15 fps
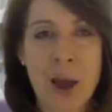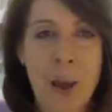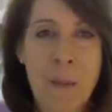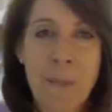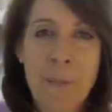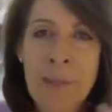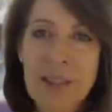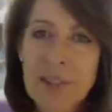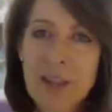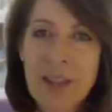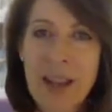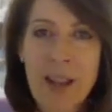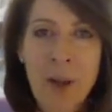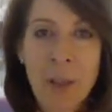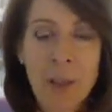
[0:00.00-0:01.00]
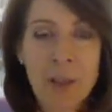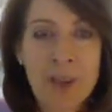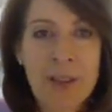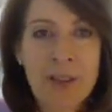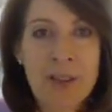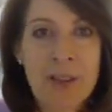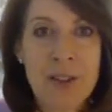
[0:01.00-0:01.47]
mid-scale
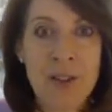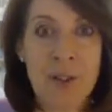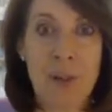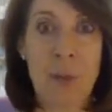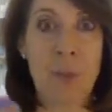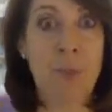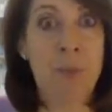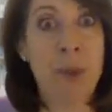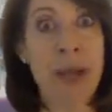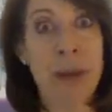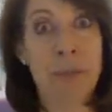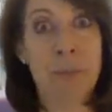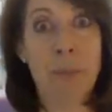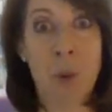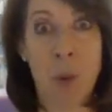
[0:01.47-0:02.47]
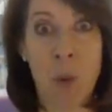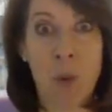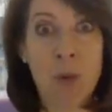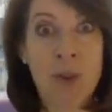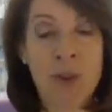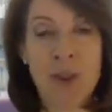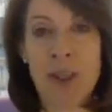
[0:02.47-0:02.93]
prints to big,
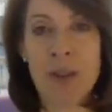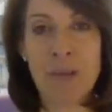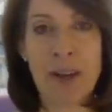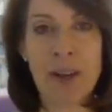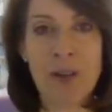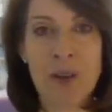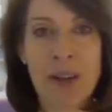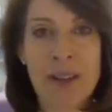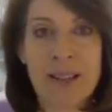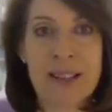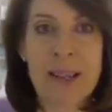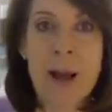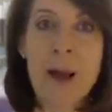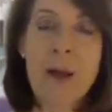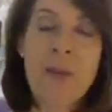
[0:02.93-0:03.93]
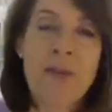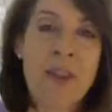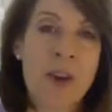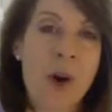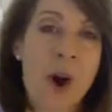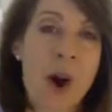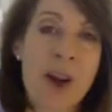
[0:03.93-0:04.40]
bold geometrics.
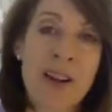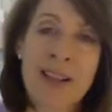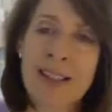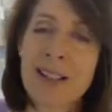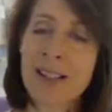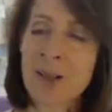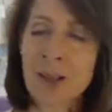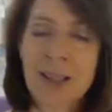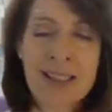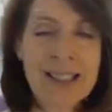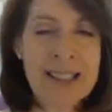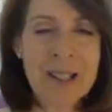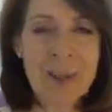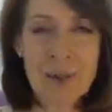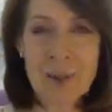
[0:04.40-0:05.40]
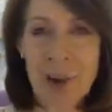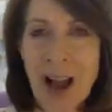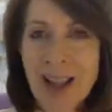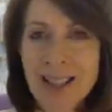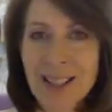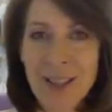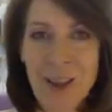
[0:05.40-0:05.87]
There are certainly still
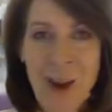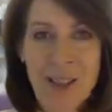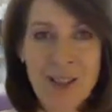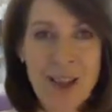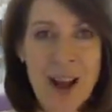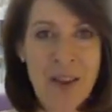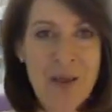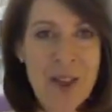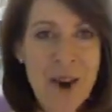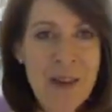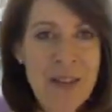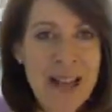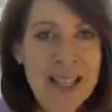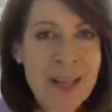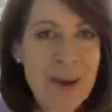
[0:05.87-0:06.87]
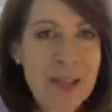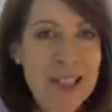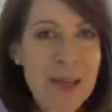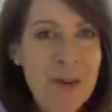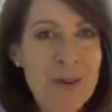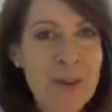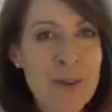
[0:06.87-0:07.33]
grass cloths out there, and that's how
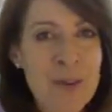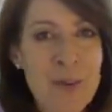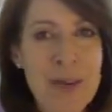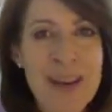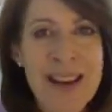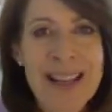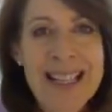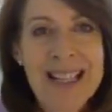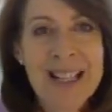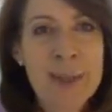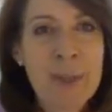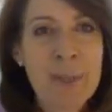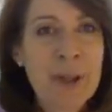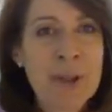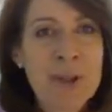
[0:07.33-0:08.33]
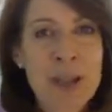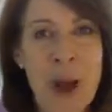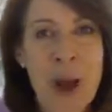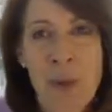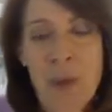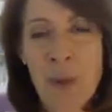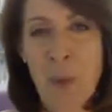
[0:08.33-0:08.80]
some of you have been dipping your
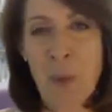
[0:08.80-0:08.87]
toe in the